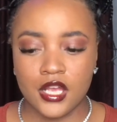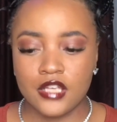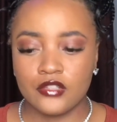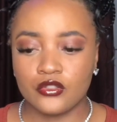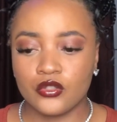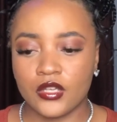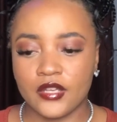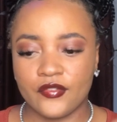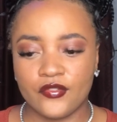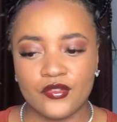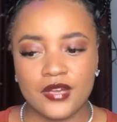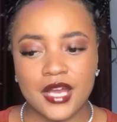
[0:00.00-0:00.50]

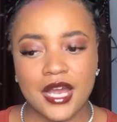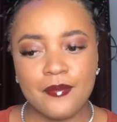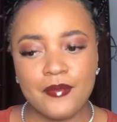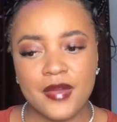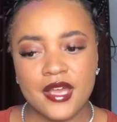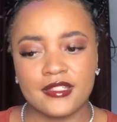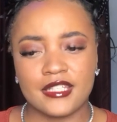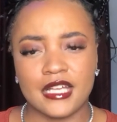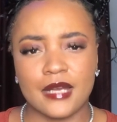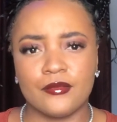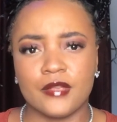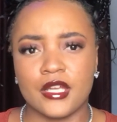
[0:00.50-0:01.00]
So if you can't
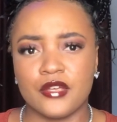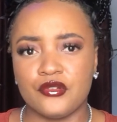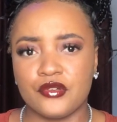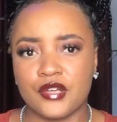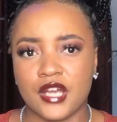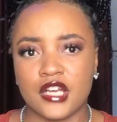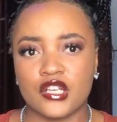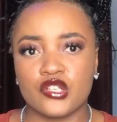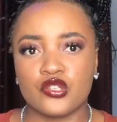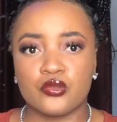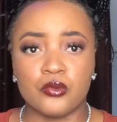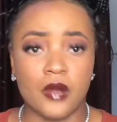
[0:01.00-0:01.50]
make time that you
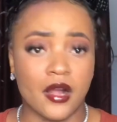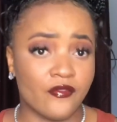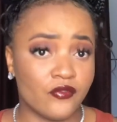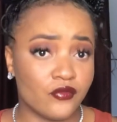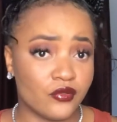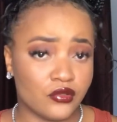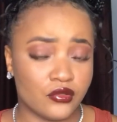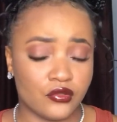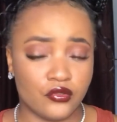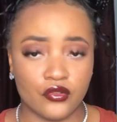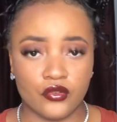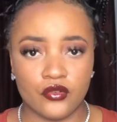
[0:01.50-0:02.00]
can't travel
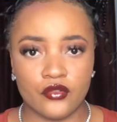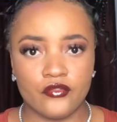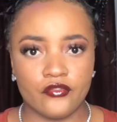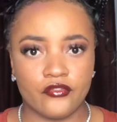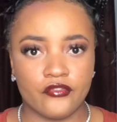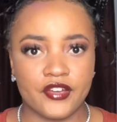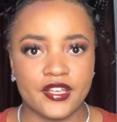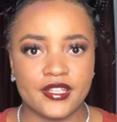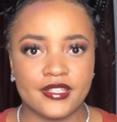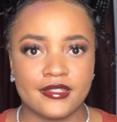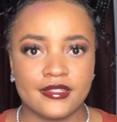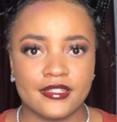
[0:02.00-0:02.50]
to your own
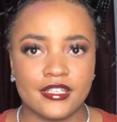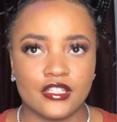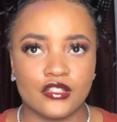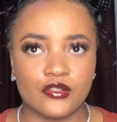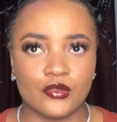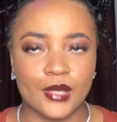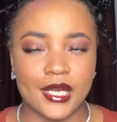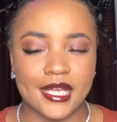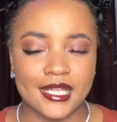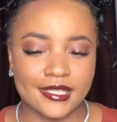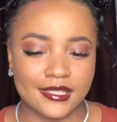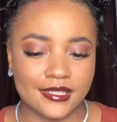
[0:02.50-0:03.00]
friend's state to
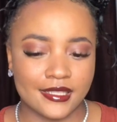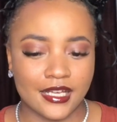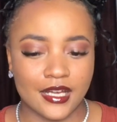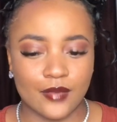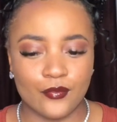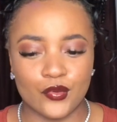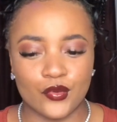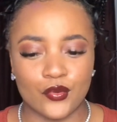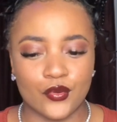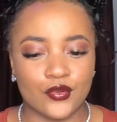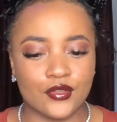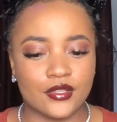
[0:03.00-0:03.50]
go and see her
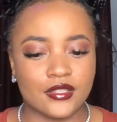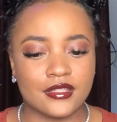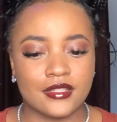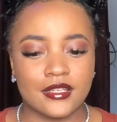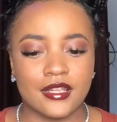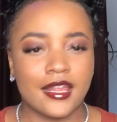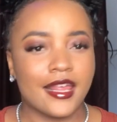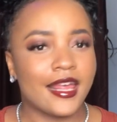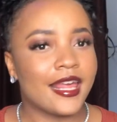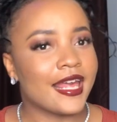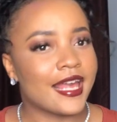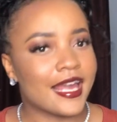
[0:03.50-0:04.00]
because
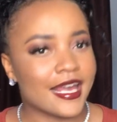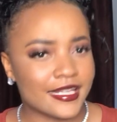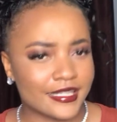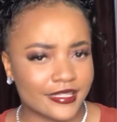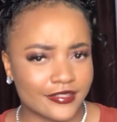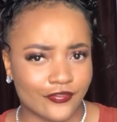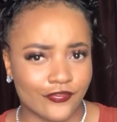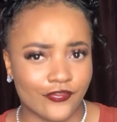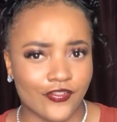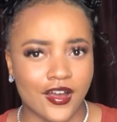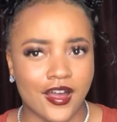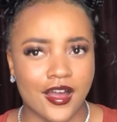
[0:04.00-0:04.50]

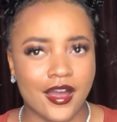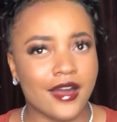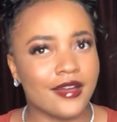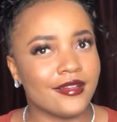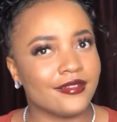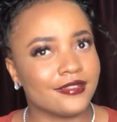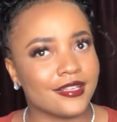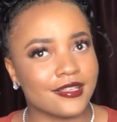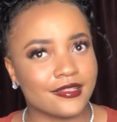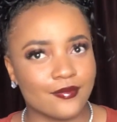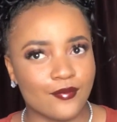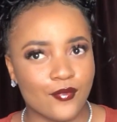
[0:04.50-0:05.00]
it's far,
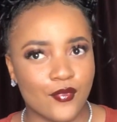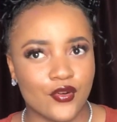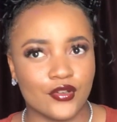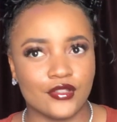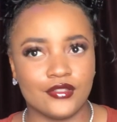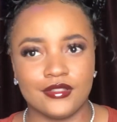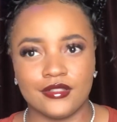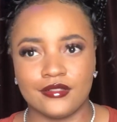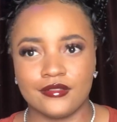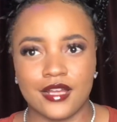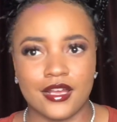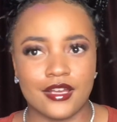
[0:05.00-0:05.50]
there's
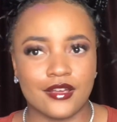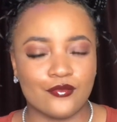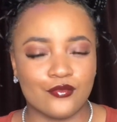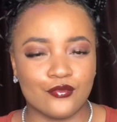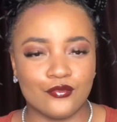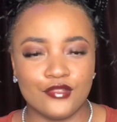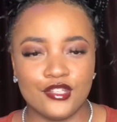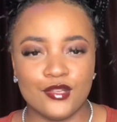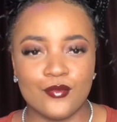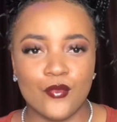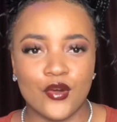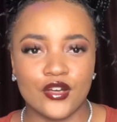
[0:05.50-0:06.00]
money, like
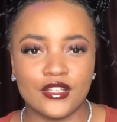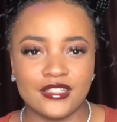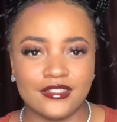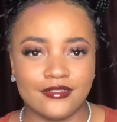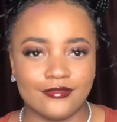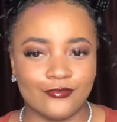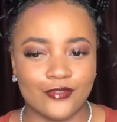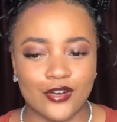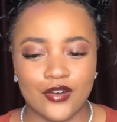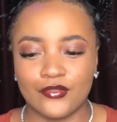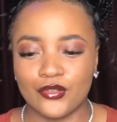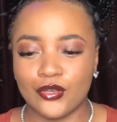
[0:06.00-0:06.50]
the money
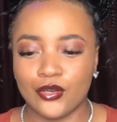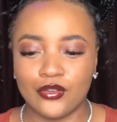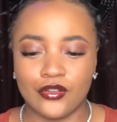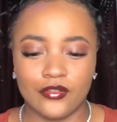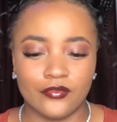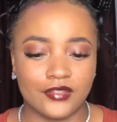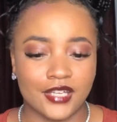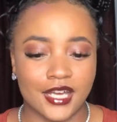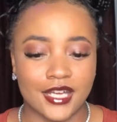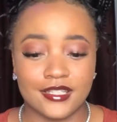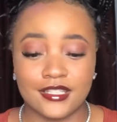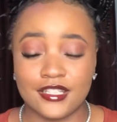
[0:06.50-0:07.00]
involved, all of
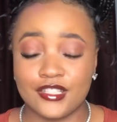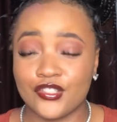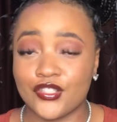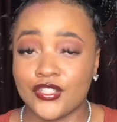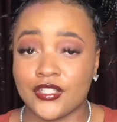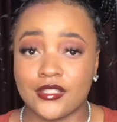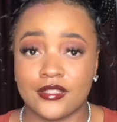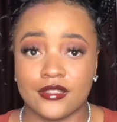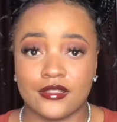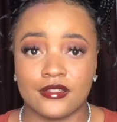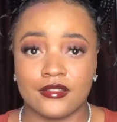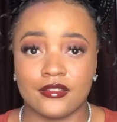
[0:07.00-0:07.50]
that is
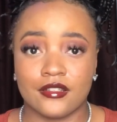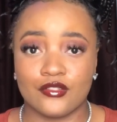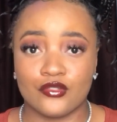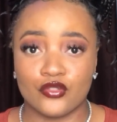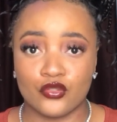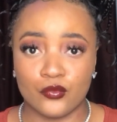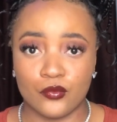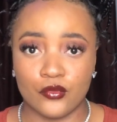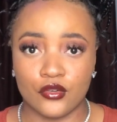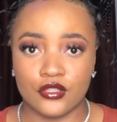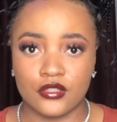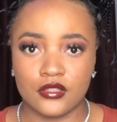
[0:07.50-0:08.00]
just
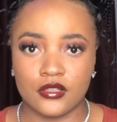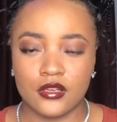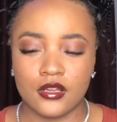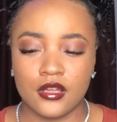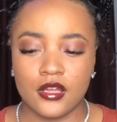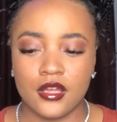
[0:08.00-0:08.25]
too much.